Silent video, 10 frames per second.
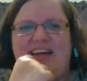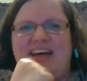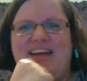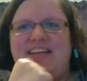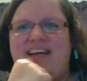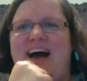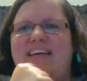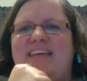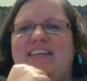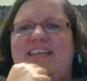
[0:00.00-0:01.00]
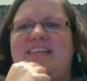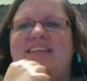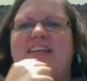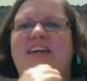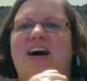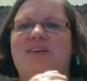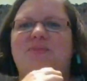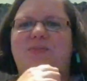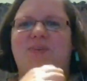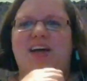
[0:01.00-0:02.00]
And I cannot
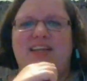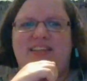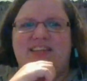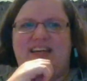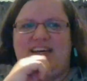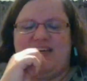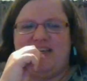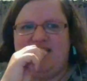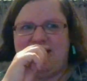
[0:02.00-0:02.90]
wait to, like,